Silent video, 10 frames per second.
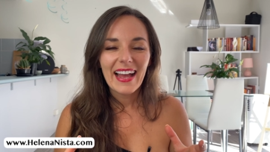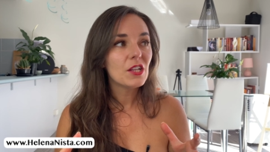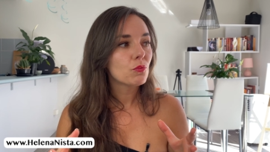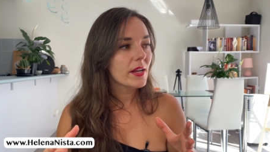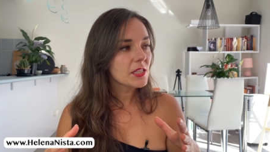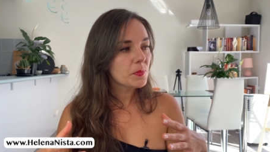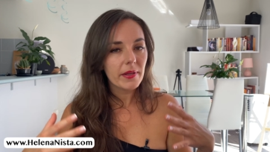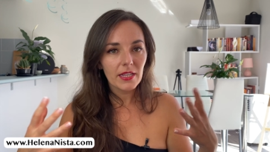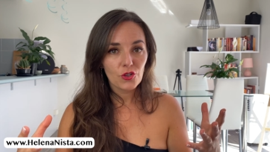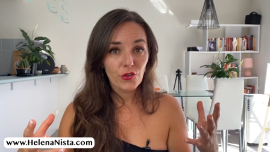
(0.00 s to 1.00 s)
And once
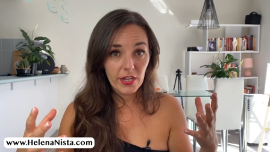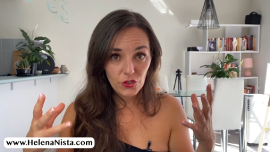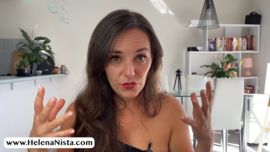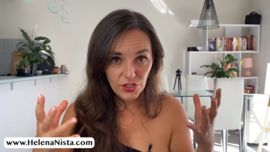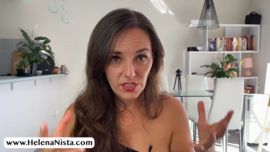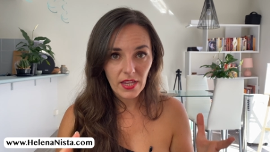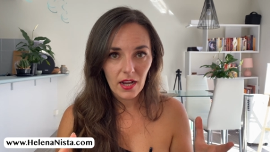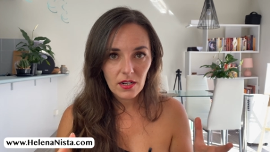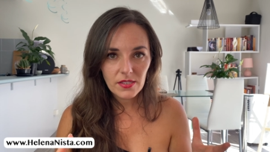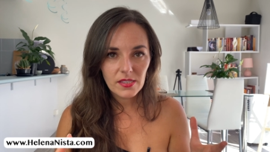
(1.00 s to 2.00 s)
penetration
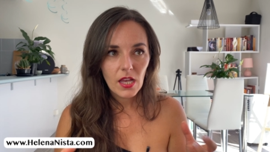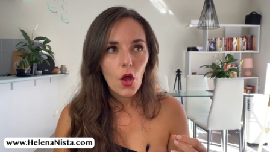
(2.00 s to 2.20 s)
starts,